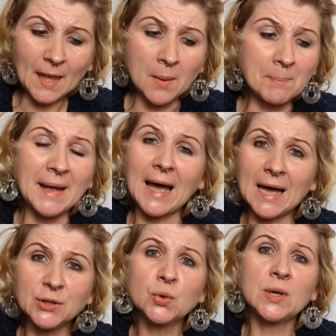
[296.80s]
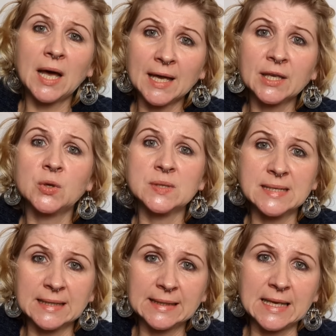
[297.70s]
but I do like
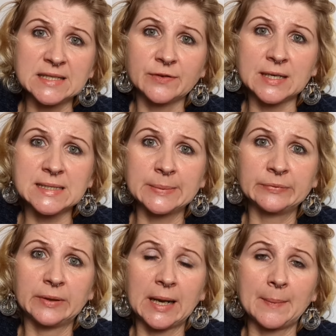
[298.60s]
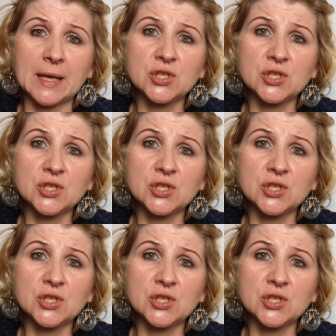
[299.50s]
using these, for example, when I make